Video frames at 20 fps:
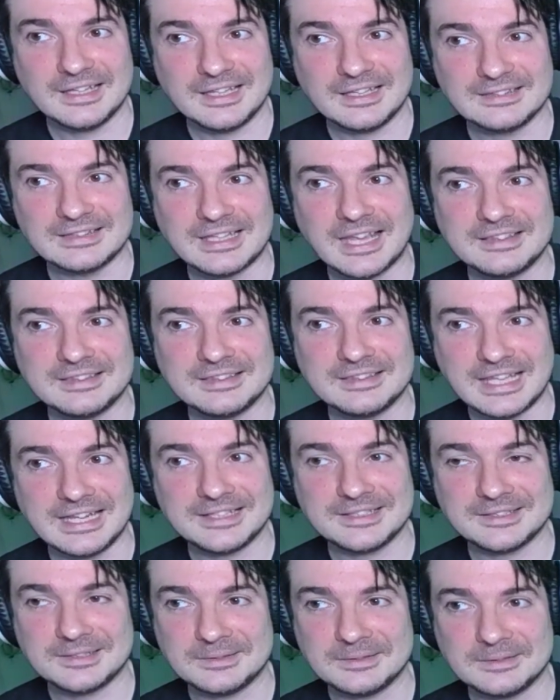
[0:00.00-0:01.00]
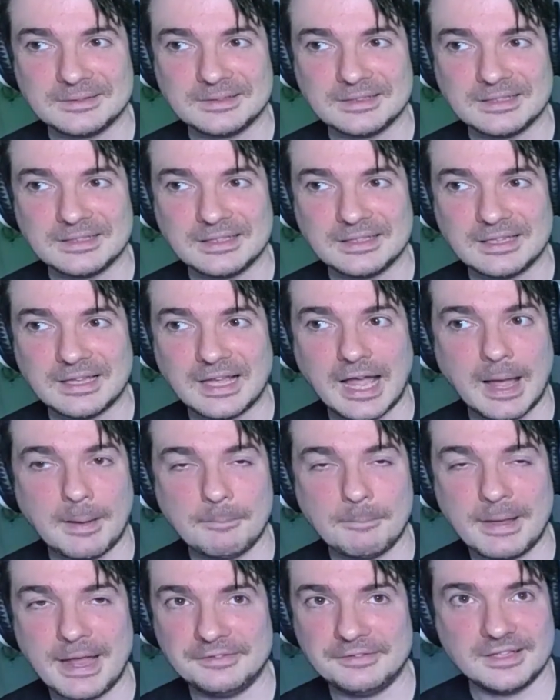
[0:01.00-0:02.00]
that takes a
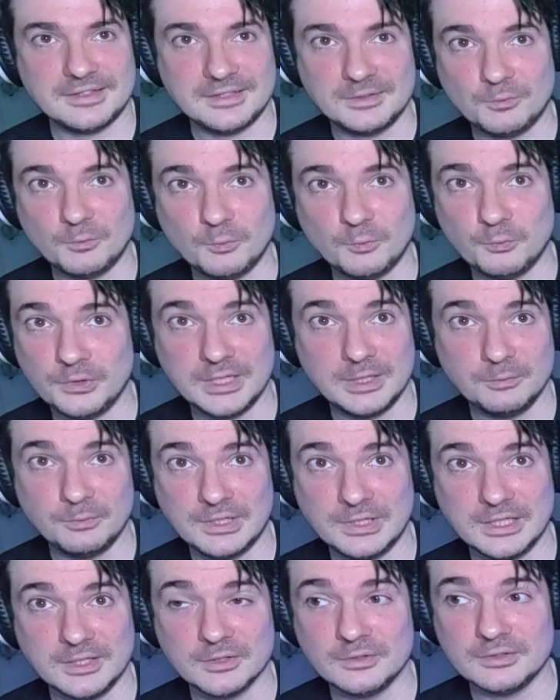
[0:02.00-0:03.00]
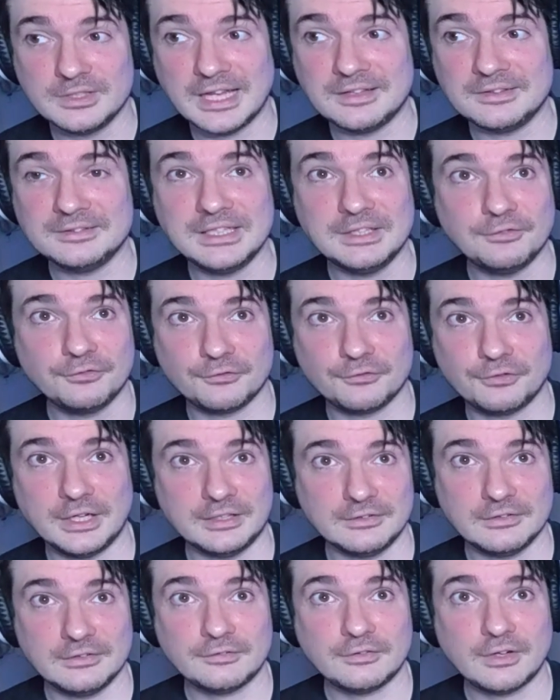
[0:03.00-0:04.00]
band that is really good and different
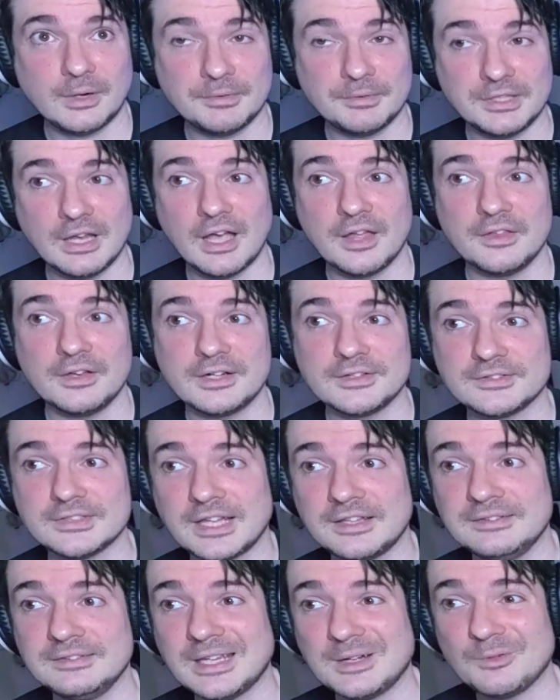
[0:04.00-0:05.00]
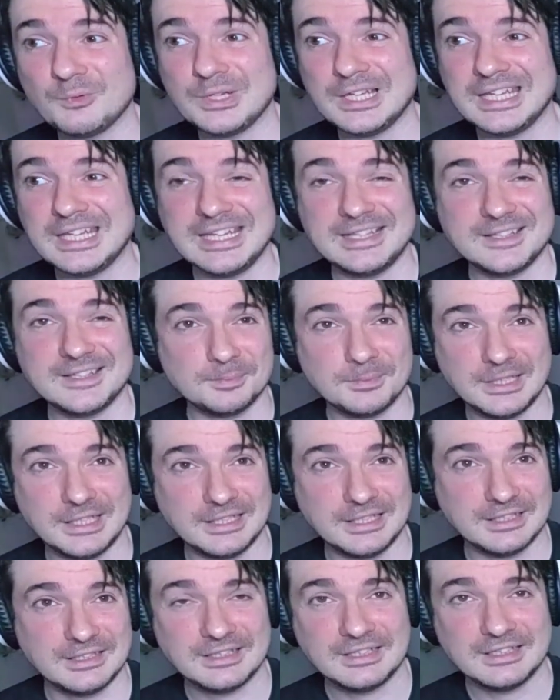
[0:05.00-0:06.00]
from the others, and that really eats
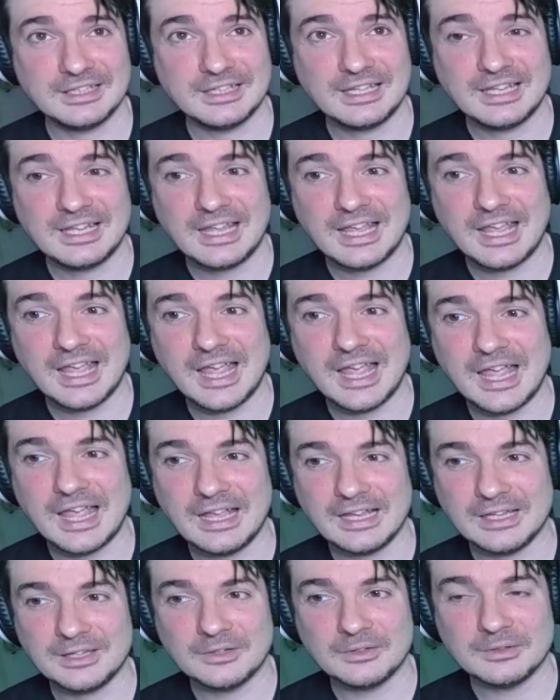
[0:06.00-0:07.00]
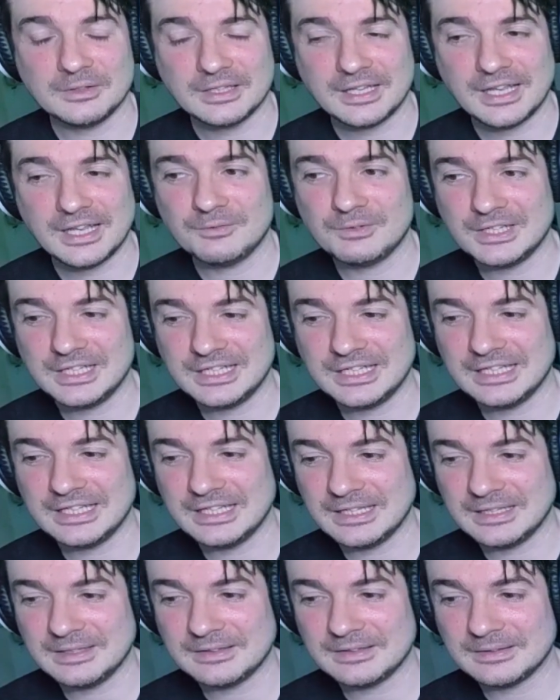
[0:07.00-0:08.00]
me. You know, it
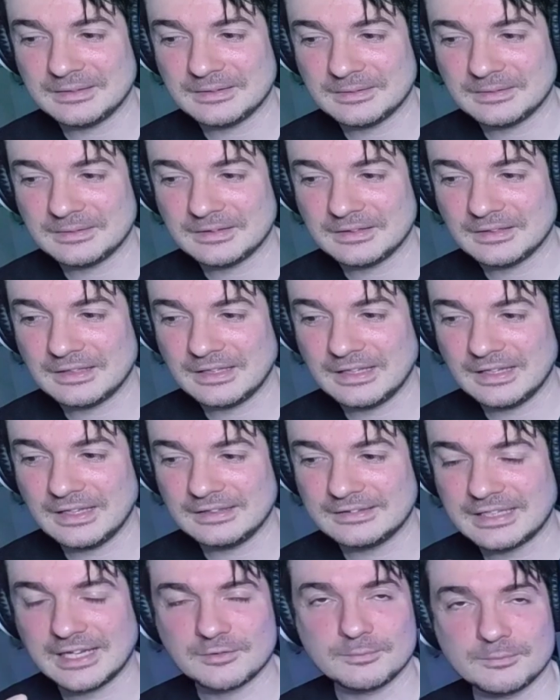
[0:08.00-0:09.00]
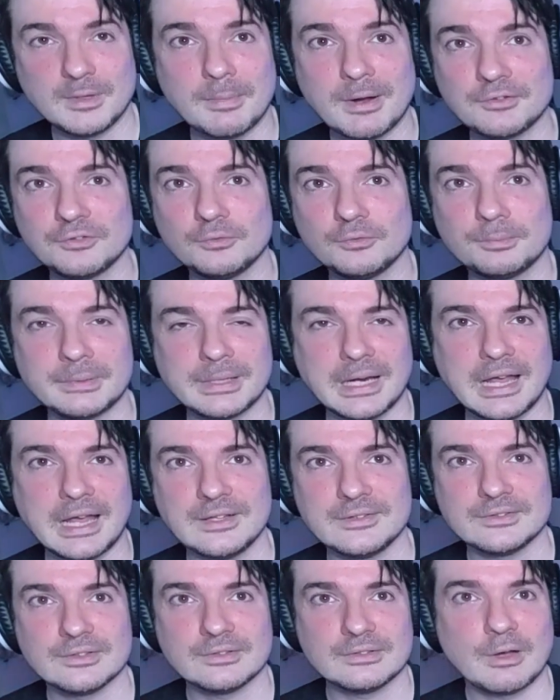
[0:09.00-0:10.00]
really takes me by
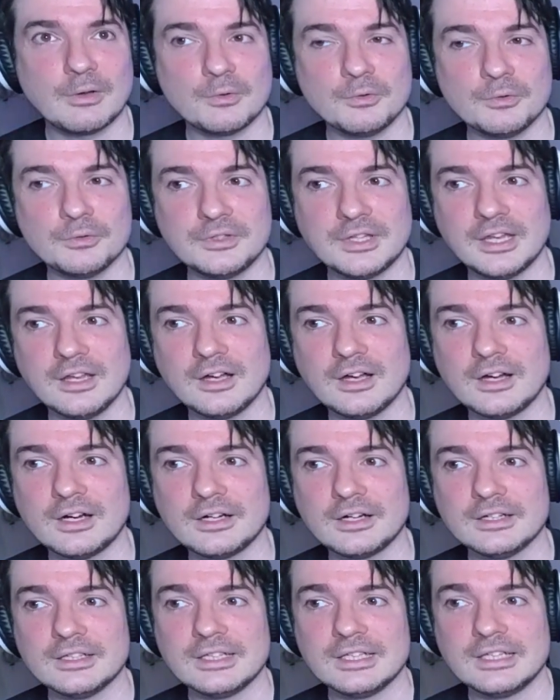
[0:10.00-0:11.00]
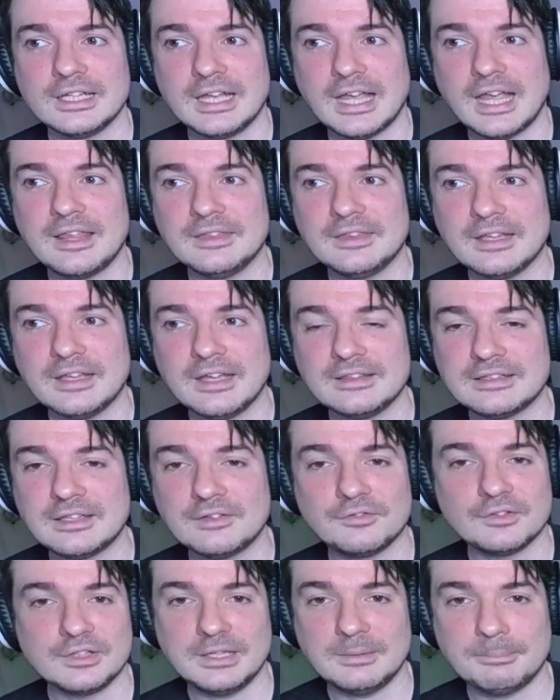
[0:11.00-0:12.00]
surprise on how good they are. And
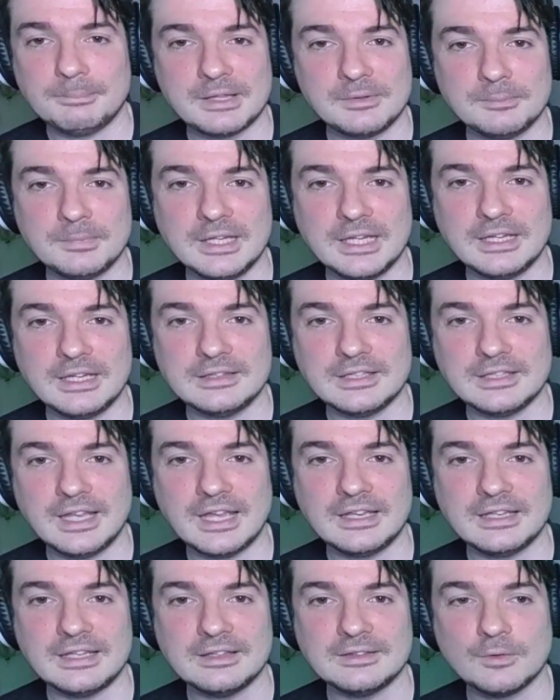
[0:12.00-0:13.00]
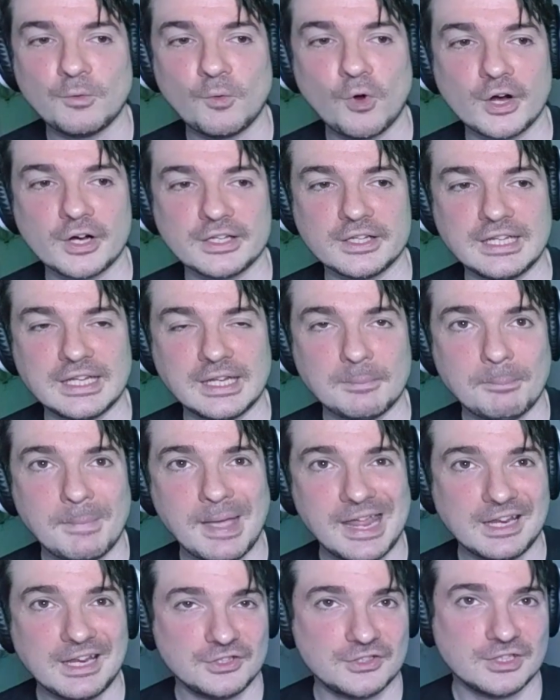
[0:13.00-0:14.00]
definitely BAND-MAID and The Warning
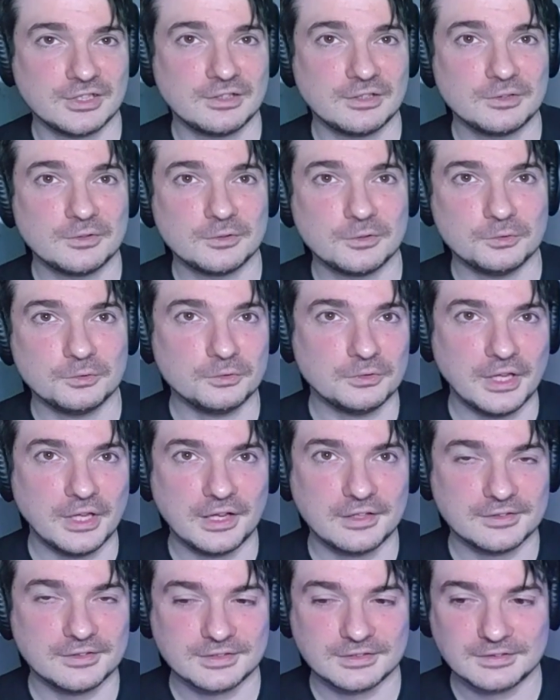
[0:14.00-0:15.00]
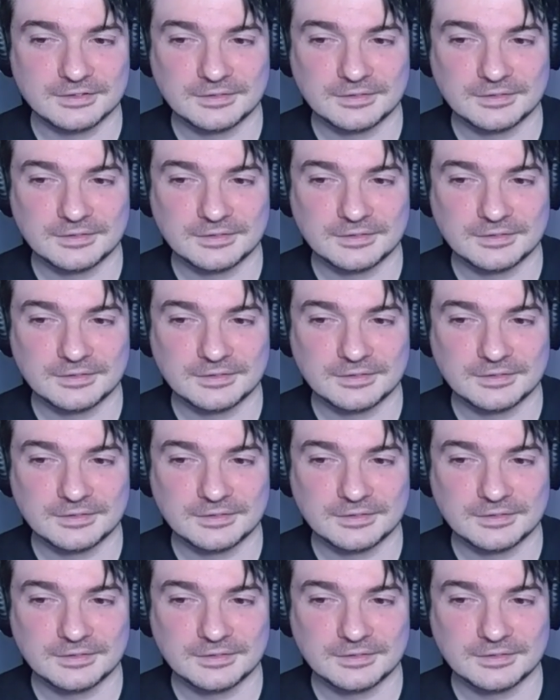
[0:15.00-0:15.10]
managed to do that.